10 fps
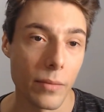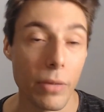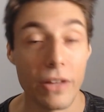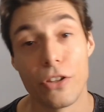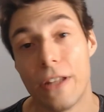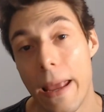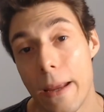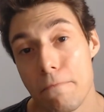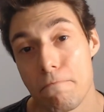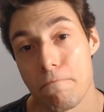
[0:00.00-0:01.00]
But
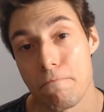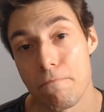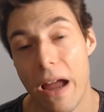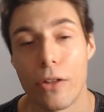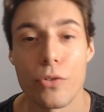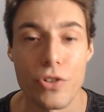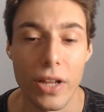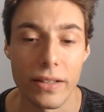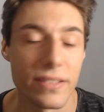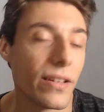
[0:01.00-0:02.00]
today, I
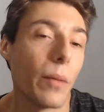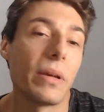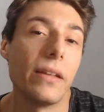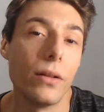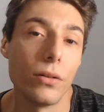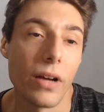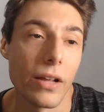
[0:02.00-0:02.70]
understand it's not a big deal.